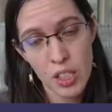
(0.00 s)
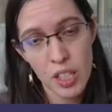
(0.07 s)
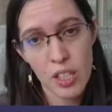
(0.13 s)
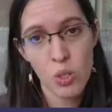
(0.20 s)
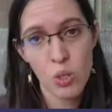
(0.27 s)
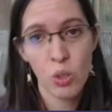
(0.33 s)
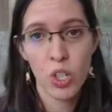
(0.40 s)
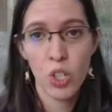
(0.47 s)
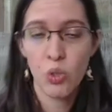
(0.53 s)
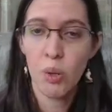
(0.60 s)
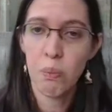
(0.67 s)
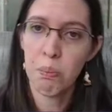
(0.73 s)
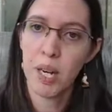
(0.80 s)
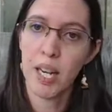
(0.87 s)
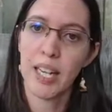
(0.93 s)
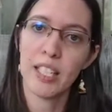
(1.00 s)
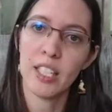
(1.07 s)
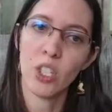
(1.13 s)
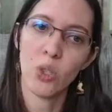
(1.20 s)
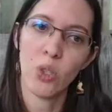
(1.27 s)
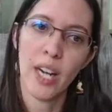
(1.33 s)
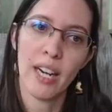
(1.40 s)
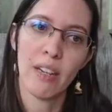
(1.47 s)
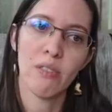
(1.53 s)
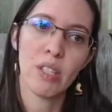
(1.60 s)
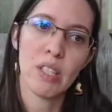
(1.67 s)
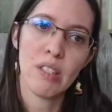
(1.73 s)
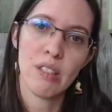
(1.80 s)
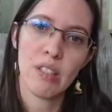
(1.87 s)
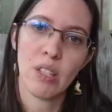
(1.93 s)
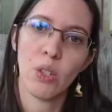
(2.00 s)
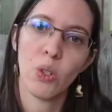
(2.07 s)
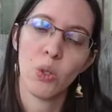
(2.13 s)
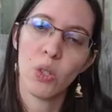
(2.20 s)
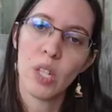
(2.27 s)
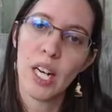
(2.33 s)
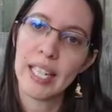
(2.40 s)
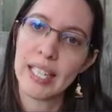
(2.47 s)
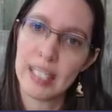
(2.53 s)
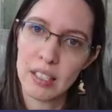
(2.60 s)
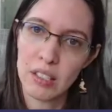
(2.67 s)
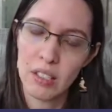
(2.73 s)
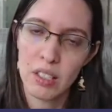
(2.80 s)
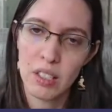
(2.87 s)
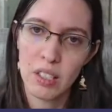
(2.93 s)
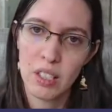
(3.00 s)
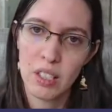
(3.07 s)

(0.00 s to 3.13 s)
is going to apply to every single client.